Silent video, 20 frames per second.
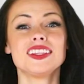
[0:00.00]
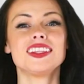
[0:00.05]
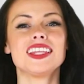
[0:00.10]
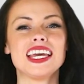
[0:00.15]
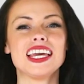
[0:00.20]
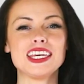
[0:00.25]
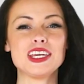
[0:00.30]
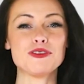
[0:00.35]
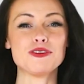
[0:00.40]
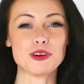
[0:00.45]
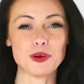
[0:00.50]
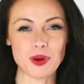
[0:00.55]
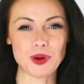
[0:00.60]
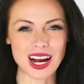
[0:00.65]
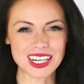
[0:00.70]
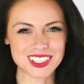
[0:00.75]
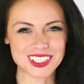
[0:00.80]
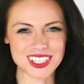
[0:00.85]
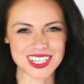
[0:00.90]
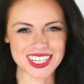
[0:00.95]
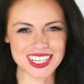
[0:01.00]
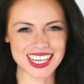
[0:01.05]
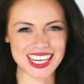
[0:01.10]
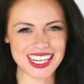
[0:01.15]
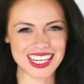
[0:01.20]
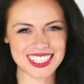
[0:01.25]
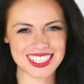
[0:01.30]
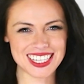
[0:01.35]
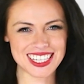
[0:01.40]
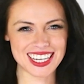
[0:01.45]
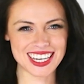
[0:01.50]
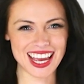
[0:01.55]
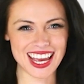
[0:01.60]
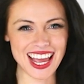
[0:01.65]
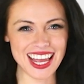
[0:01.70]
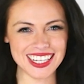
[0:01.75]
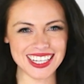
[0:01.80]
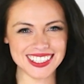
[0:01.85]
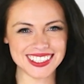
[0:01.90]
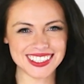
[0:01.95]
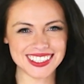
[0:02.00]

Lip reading: Thank you for watching ETN.